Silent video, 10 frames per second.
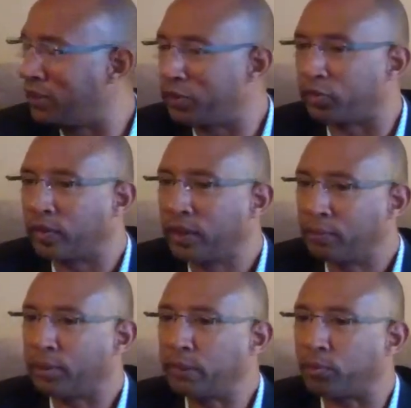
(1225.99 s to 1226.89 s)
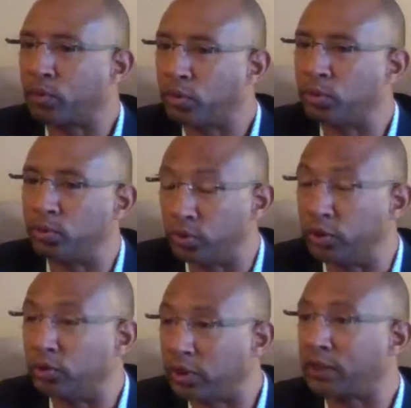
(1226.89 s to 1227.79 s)
And if people who
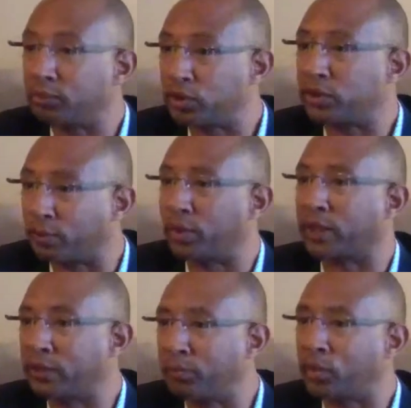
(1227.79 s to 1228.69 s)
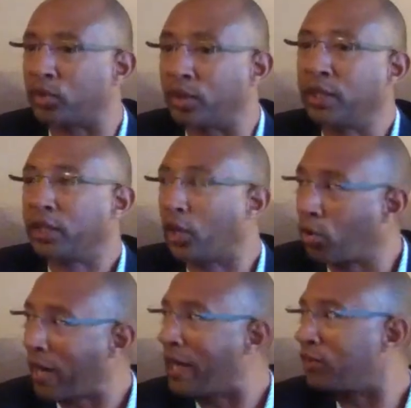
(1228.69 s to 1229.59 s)
do come to the brick and mortar
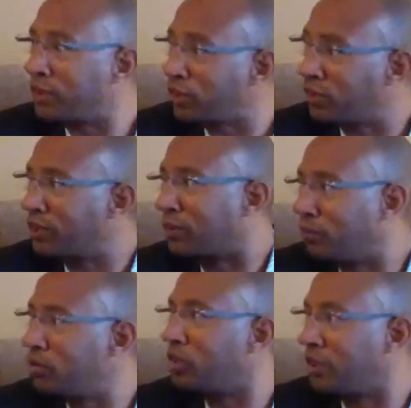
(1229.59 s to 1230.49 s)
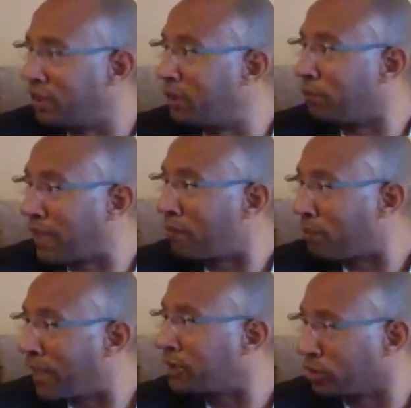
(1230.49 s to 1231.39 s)
go out into the community, then that
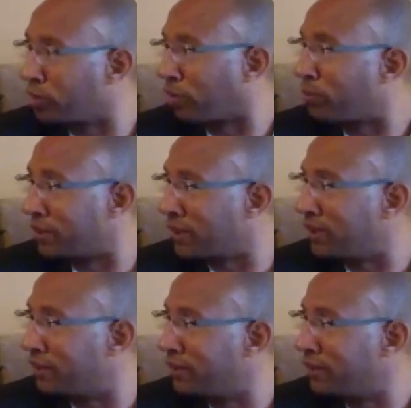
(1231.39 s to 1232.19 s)
pastor is represented.